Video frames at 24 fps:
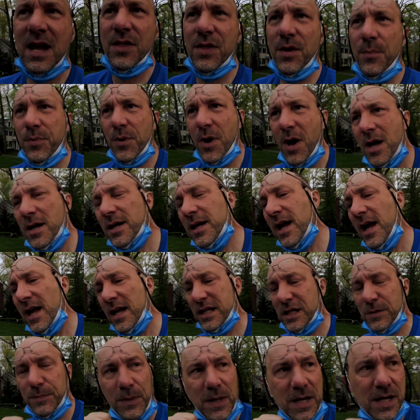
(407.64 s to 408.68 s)
The
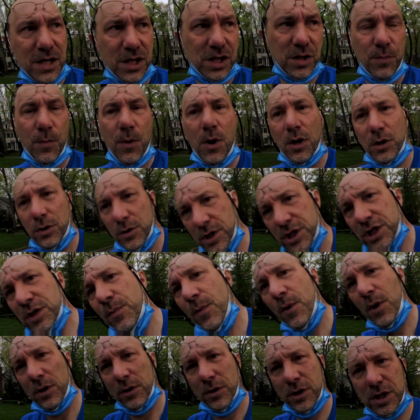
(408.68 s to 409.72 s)
bronchi split into smaller and
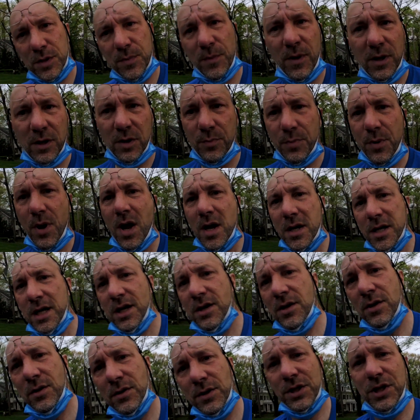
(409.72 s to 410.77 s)
smaller and smaller
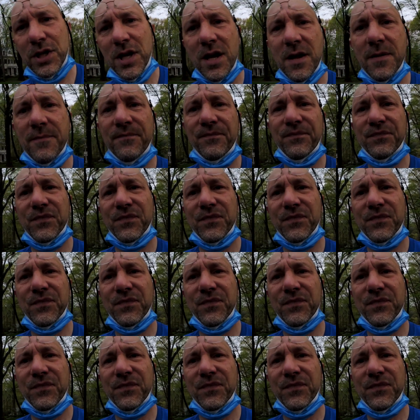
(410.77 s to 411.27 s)
bronchioles.